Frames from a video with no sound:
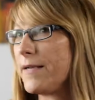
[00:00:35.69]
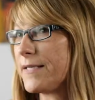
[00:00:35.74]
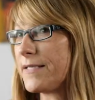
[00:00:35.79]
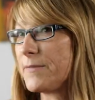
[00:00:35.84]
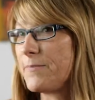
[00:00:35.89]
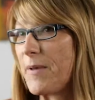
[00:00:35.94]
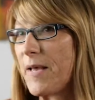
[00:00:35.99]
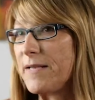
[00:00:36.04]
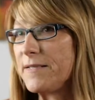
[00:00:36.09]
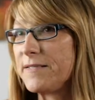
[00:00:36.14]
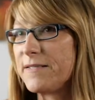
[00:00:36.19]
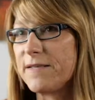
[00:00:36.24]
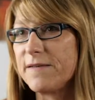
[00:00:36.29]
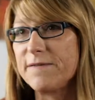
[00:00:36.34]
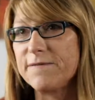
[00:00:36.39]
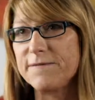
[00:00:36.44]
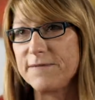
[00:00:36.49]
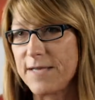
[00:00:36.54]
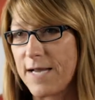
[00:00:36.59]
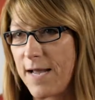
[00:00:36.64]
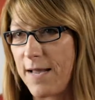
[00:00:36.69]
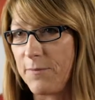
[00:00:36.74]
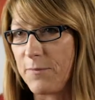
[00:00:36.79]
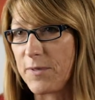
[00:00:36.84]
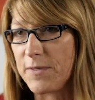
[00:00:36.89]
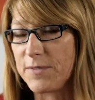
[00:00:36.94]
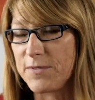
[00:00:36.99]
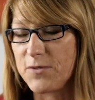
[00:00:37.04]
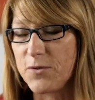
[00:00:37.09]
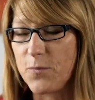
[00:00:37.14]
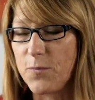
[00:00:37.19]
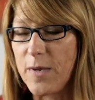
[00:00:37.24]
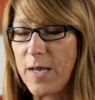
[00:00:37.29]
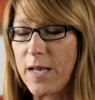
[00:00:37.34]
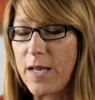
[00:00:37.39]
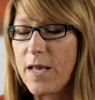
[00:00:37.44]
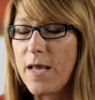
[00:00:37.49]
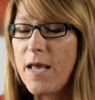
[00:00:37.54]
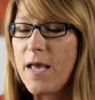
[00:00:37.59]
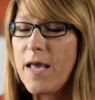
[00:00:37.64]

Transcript: Expensive, time consuming.